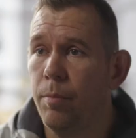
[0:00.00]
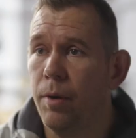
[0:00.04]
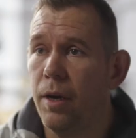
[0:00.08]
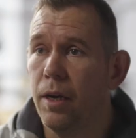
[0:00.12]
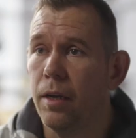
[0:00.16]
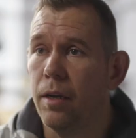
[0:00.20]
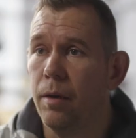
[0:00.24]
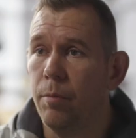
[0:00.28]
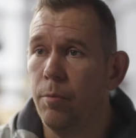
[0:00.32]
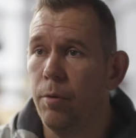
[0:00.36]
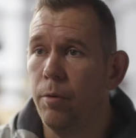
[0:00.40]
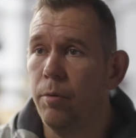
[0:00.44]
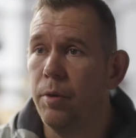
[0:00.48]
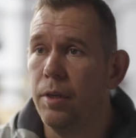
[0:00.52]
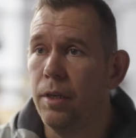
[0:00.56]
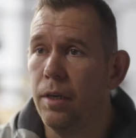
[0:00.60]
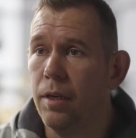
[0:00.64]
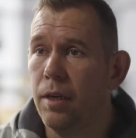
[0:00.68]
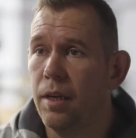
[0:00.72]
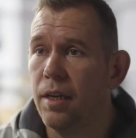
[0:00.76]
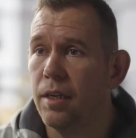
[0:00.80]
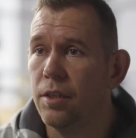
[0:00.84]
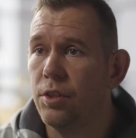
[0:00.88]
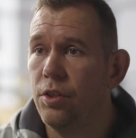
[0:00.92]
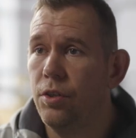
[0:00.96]
back up what we did
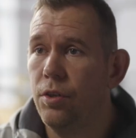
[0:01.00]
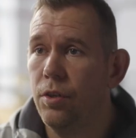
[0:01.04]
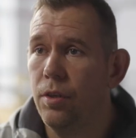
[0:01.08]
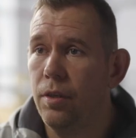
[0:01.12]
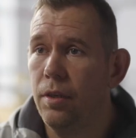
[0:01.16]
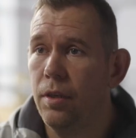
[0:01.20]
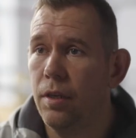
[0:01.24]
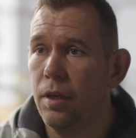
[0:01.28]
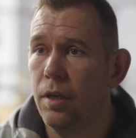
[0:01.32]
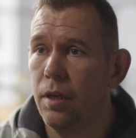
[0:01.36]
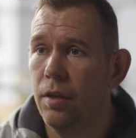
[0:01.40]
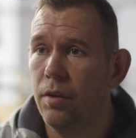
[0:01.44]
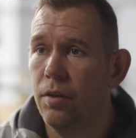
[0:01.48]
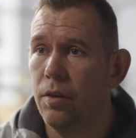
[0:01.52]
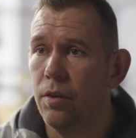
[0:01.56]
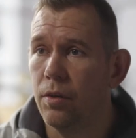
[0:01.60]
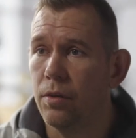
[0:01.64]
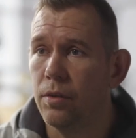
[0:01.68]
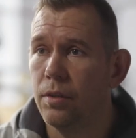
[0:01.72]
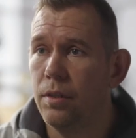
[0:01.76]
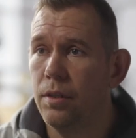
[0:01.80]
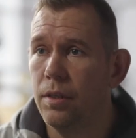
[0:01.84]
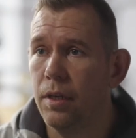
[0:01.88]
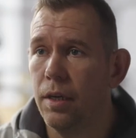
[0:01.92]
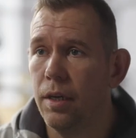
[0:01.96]
last year. I
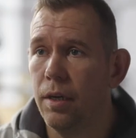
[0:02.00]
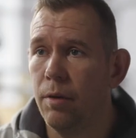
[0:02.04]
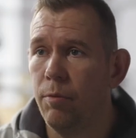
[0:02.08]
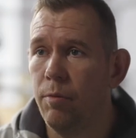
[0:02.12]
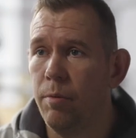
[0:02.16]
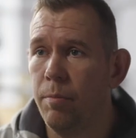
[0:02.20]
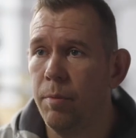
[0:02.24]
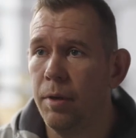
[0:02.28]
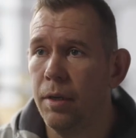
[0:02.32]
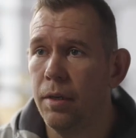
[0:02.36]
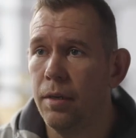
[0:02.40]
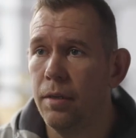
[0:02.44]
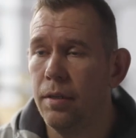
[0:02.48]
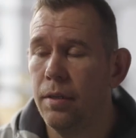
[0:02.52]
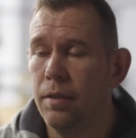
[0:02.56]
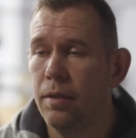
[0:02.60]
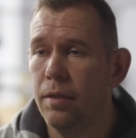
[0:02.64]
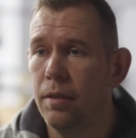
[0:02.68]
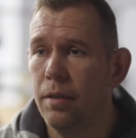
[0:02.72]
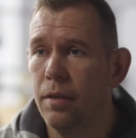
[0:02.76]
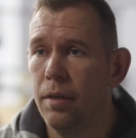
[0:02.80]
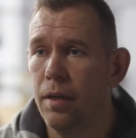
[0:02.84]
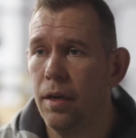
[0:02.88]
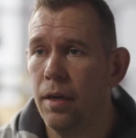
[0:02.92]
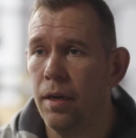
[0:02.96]
thought we made
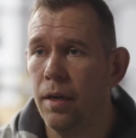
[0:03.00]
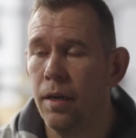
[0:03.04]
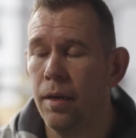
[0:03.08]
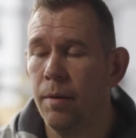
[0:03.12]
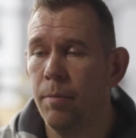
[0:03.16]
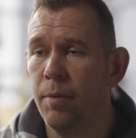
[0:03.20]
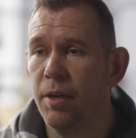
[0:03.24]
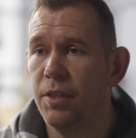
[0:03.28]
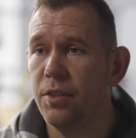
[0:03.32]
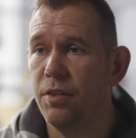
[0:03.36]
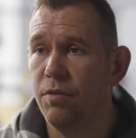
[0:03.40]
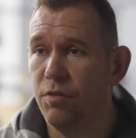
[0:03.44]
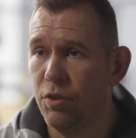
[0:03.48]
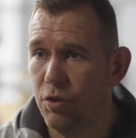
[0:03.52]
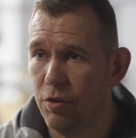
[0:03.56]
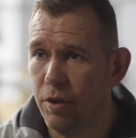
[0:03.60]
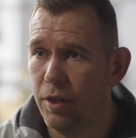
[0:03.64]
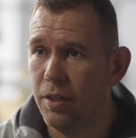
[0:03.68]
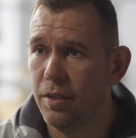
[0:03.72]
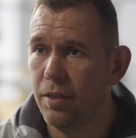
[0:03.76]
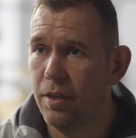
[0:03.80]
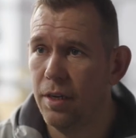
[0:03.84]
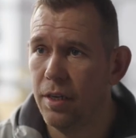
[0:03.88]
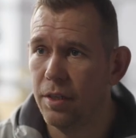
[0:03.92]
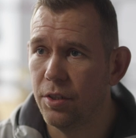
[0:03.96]
massive
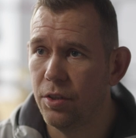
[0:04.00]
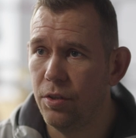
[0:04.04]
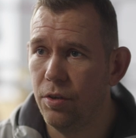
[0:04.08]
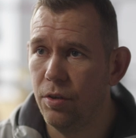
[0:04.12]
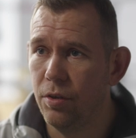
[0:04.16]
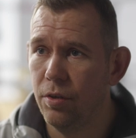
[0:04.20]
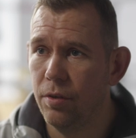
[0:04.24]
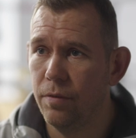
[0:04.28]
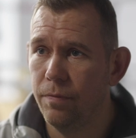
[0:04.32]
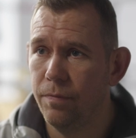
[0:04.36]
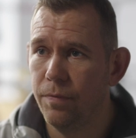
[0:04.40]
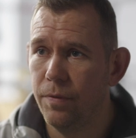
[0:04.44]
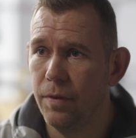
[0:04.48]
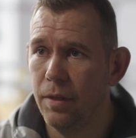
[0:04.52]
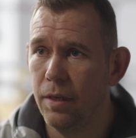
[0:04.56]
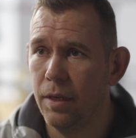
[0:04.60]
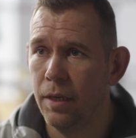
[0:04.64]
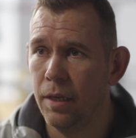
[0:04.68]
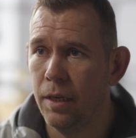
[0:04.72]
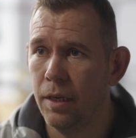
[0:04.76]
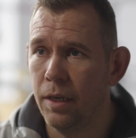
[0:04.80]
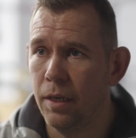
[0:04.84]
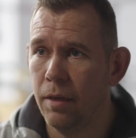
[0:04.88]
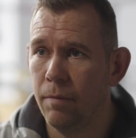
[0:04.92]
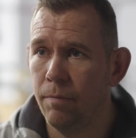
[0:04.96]
strides last year.
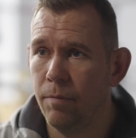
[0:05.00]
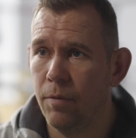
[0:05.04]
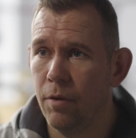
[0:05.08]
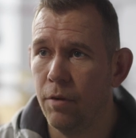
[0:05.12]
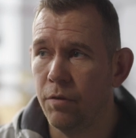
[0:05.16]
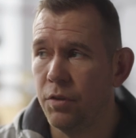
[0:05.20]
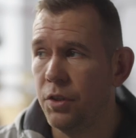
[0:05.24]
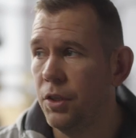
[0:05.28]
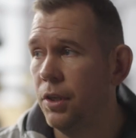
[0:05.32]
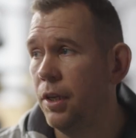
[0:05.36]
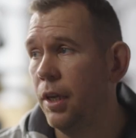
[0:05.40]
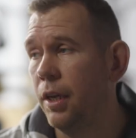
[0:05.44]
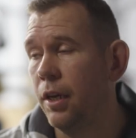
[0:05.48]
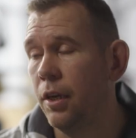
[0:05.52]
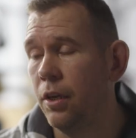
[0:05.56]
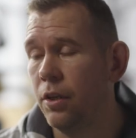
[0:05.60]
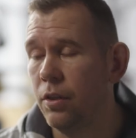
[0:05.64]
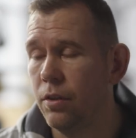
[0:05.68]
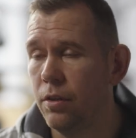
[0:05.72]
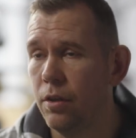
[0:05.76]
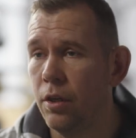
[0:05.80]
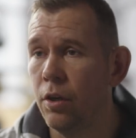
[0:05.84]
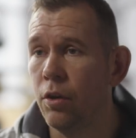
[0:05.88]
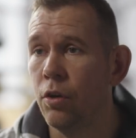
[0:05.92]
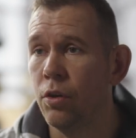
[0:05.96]
Obviously
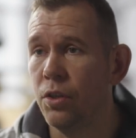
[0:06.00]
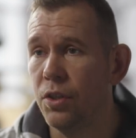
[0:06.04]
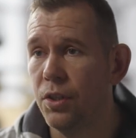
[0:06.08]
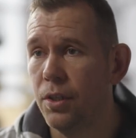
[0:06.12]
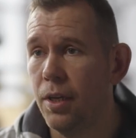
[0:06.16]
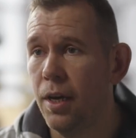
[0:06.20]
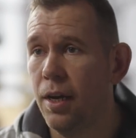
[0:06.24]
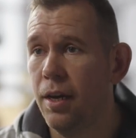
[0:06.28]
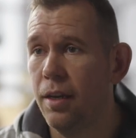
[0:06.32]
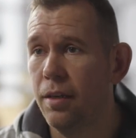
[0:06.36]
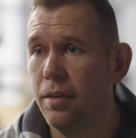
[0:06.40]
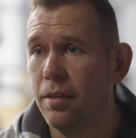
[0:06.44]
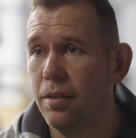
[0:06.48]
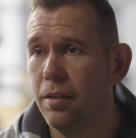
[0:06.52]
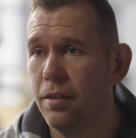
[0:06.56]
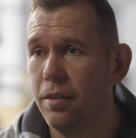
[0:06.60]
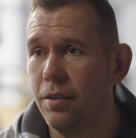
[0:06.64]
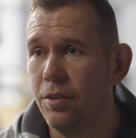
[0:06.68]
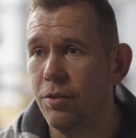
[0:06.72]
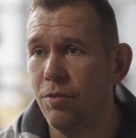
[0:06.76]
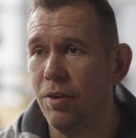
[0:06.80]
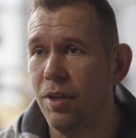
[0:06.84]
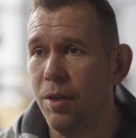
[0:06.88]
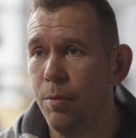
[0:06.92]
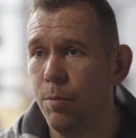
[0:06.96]
getting a good start
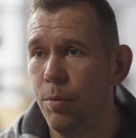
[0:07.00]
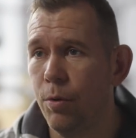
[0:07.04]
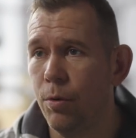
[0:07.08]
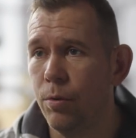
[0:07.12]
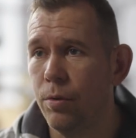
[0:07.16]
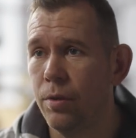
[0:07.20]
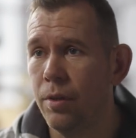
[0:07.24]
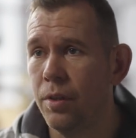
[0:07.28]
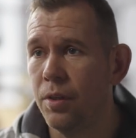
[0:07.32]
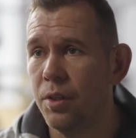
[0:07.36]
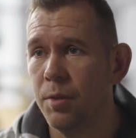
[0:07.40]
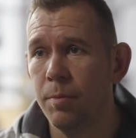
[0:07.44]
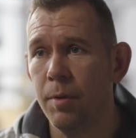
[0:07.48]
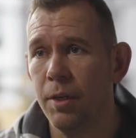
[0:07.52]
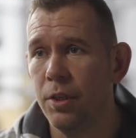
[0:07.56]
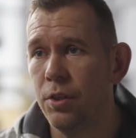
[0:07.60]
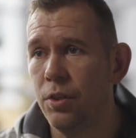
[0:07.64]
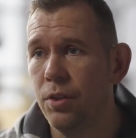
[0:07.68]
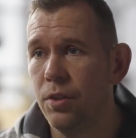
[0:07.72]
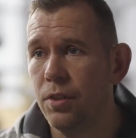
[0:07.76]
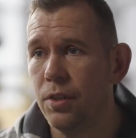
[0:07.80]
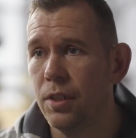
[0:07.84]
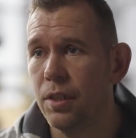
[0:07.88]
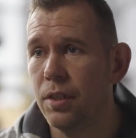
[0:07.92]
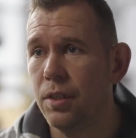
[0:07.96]
is really important,
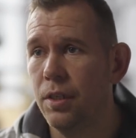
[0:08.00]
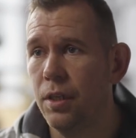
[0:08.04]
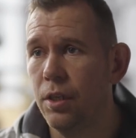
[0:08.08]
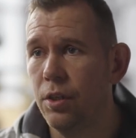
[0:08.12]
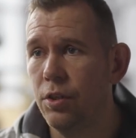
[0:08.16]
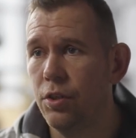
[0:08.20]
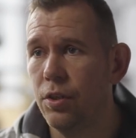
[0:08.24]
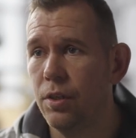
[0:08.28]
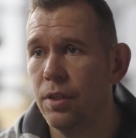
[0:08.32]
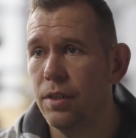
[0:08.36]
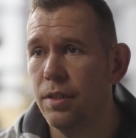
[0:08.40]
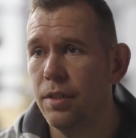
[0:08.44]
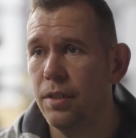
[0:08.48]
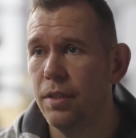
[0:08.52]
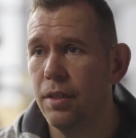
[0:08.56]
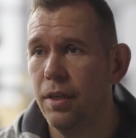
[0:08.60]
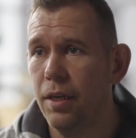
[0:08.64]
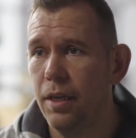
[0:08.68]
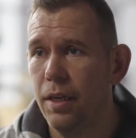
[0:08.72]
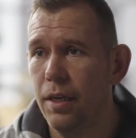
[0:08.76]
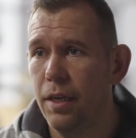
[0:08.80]
especially in Six Nations.